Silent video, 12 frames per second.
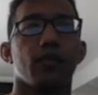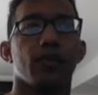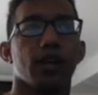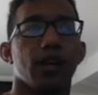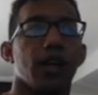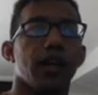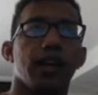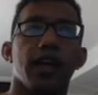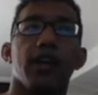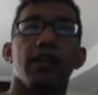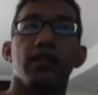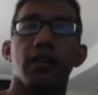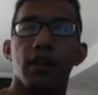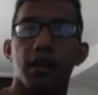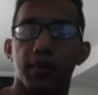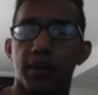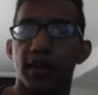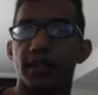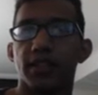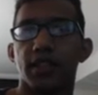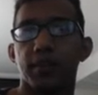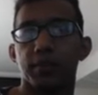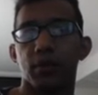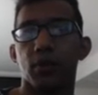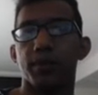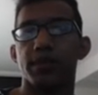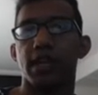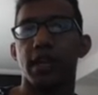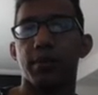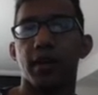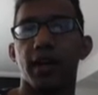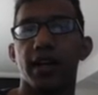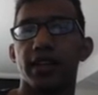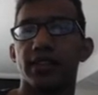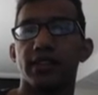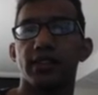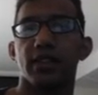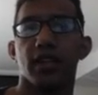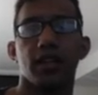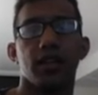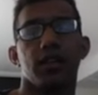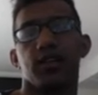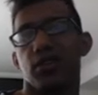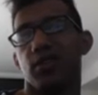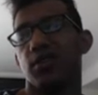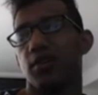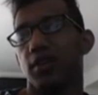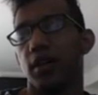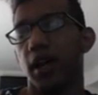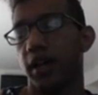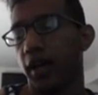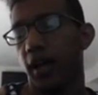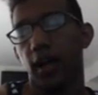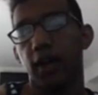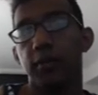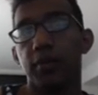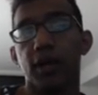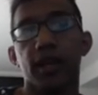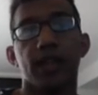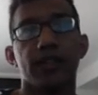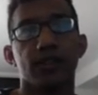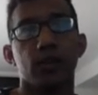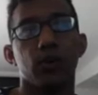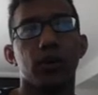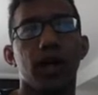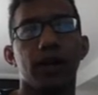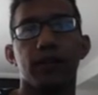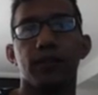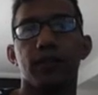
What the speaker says: Again, because it can blow up standbys, you could. I didn't play against a whole lot of